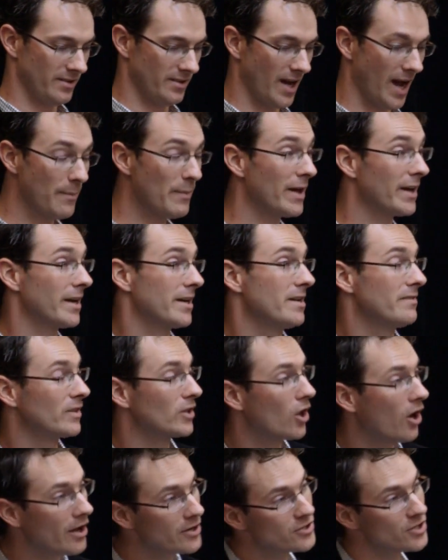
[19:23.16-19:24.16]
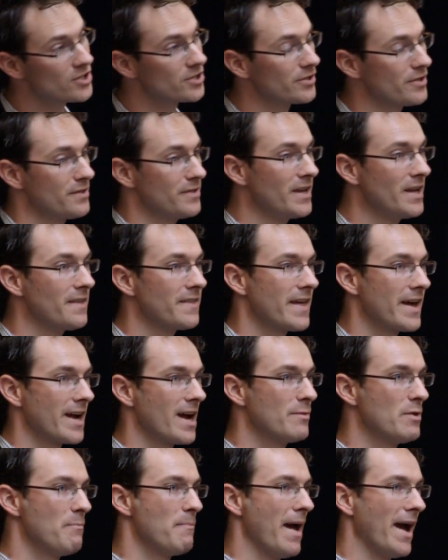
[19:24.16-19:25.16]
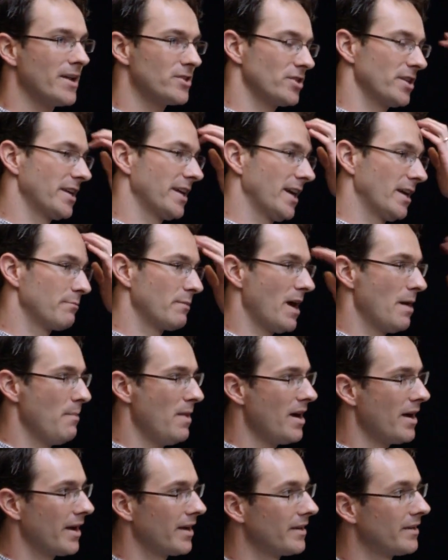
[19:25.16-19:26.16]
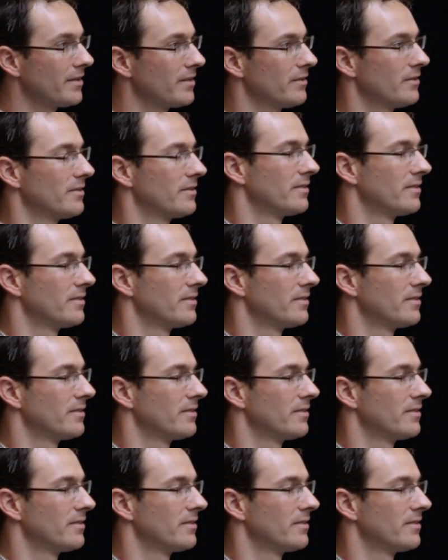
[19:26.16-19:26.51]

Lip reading: I might not even consciously think that. I'm imagining in my mind.